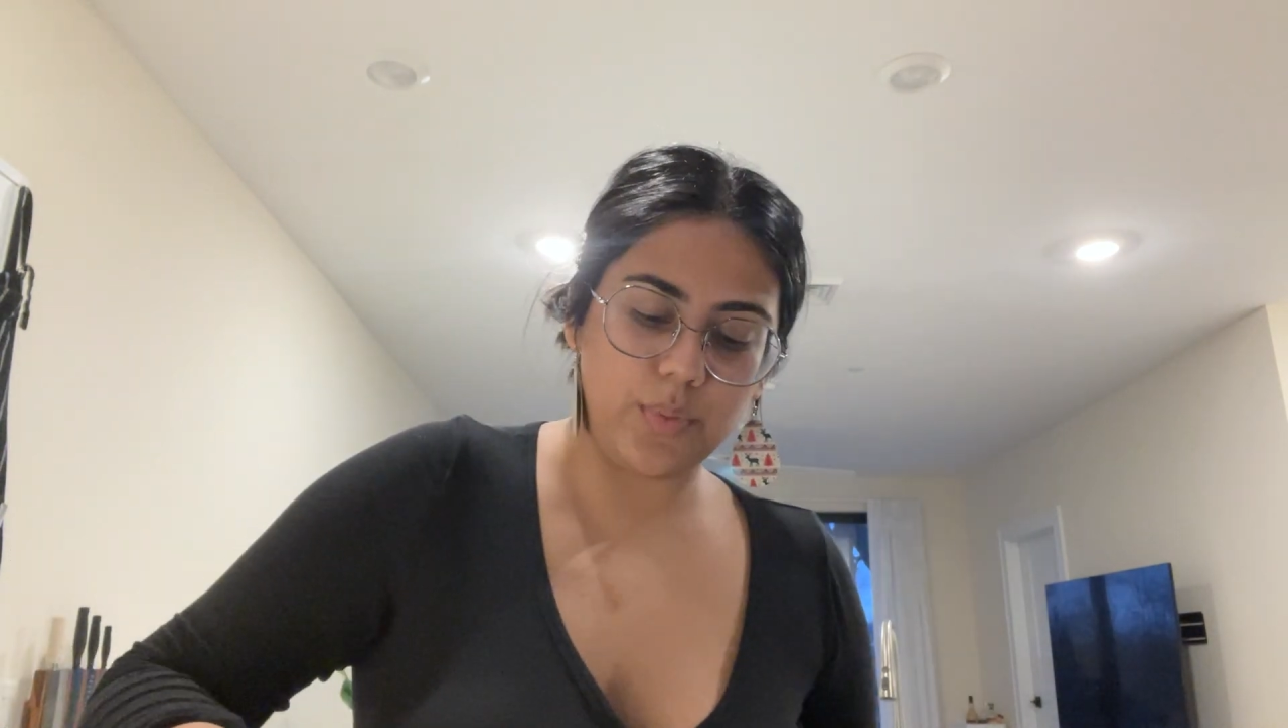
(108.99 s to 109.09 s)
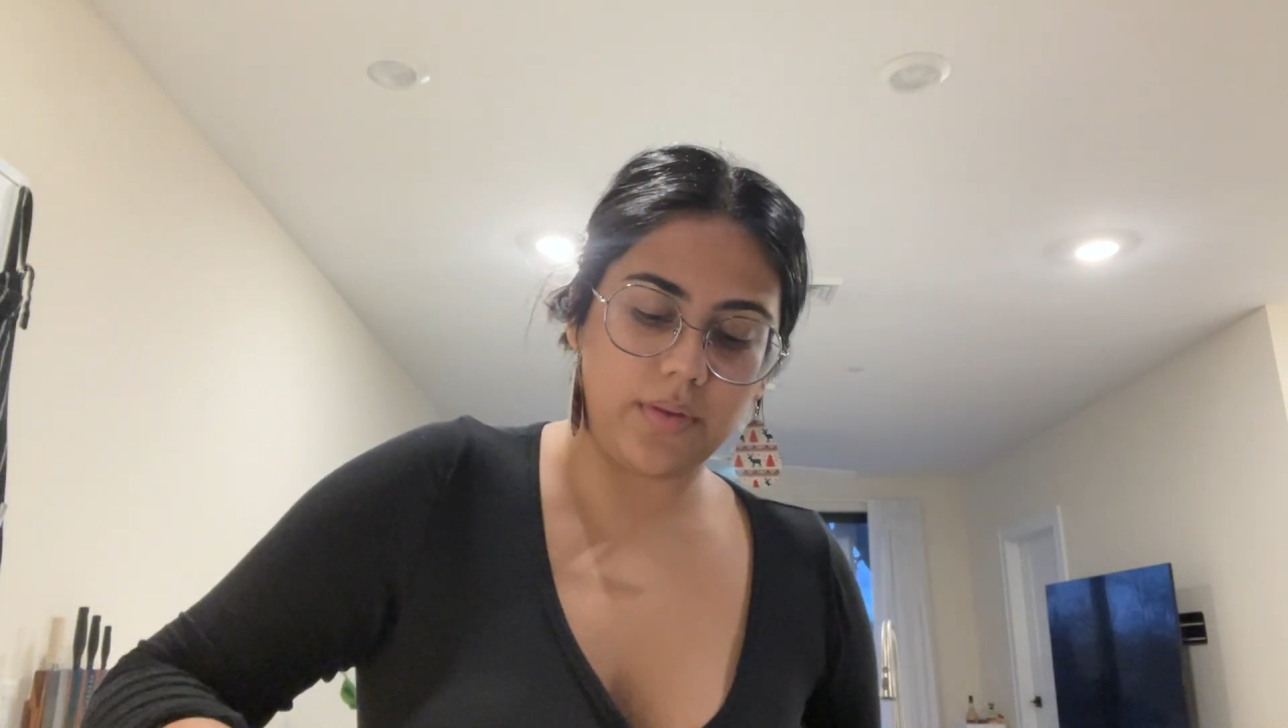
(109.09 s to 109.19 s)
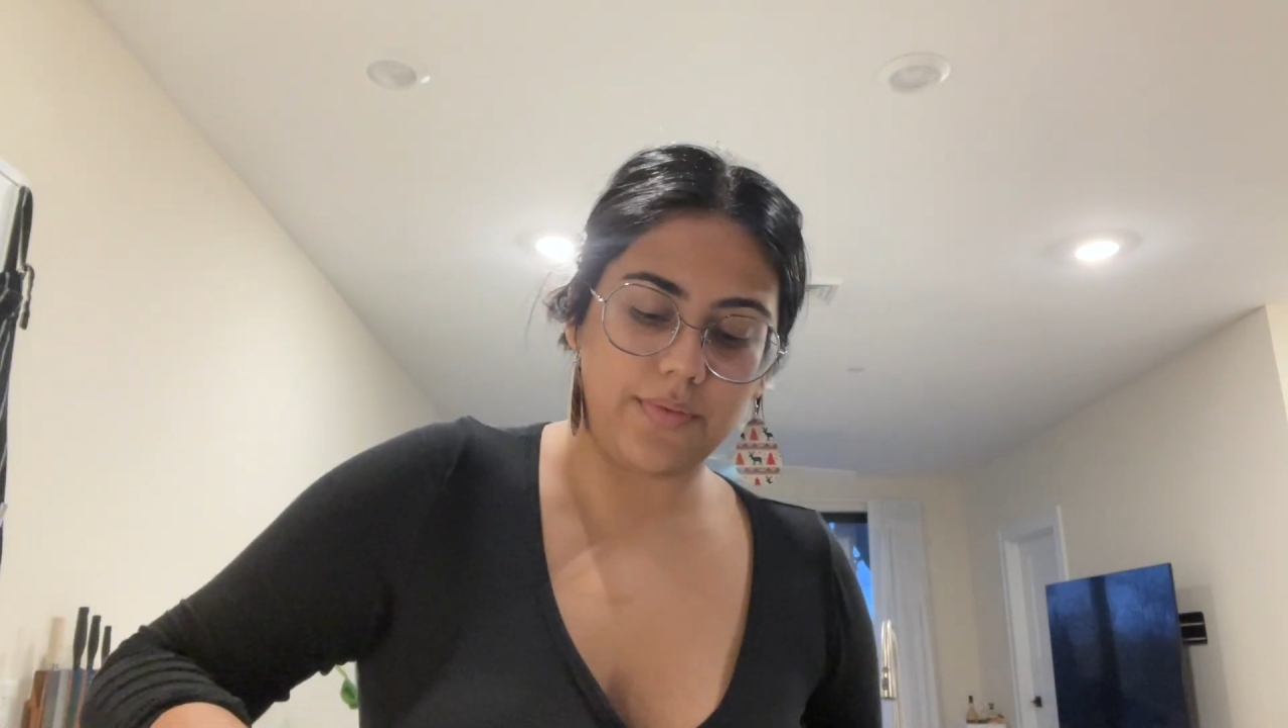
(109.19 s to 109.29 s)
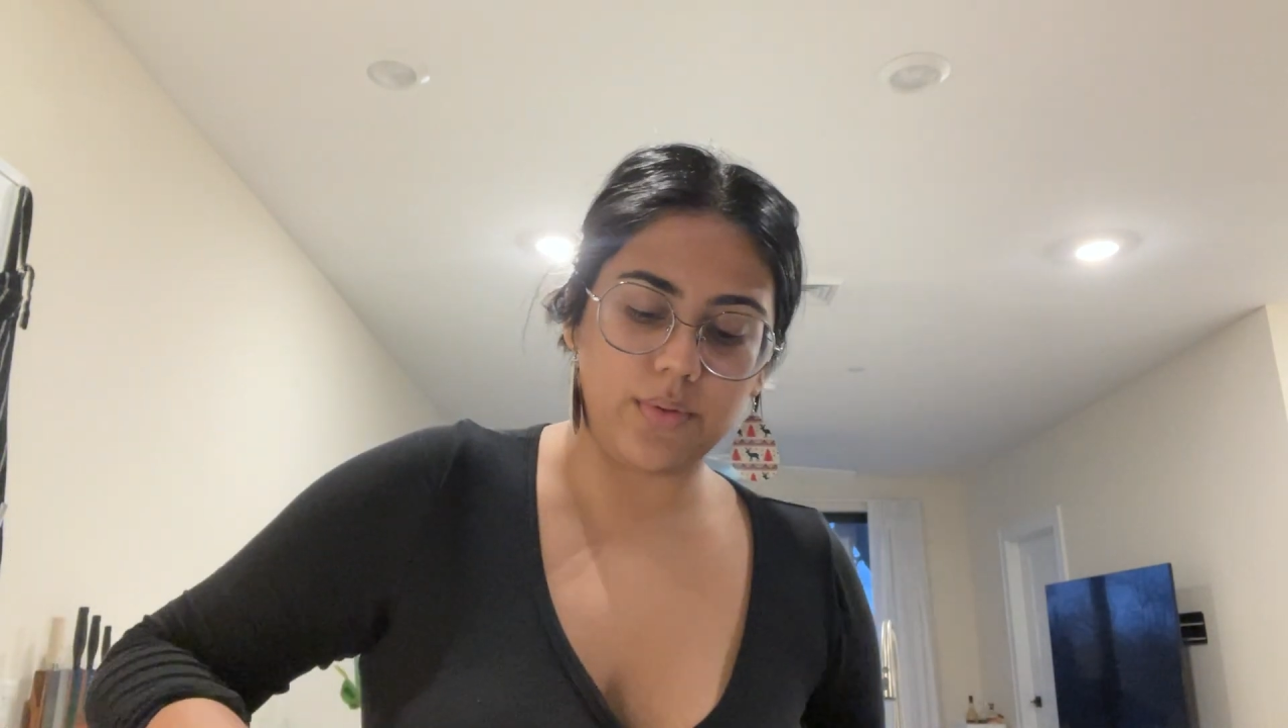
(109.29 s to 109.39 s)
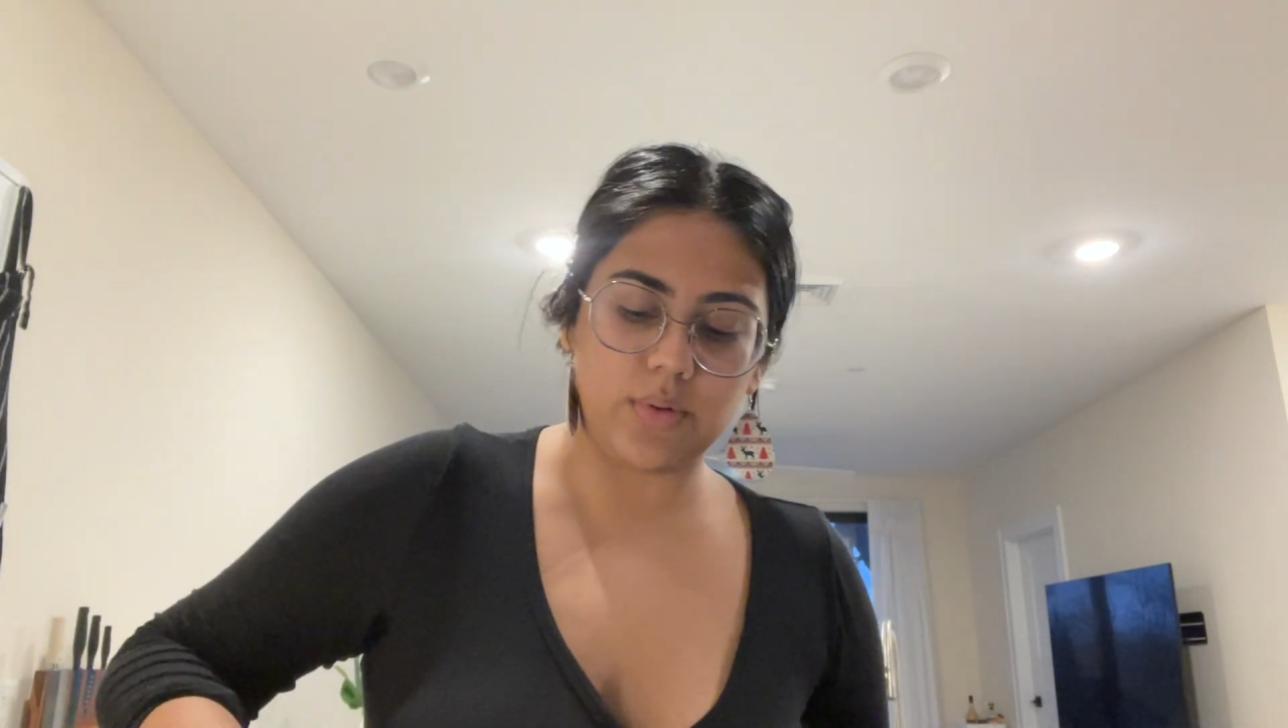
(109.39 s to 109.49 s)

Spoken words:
with food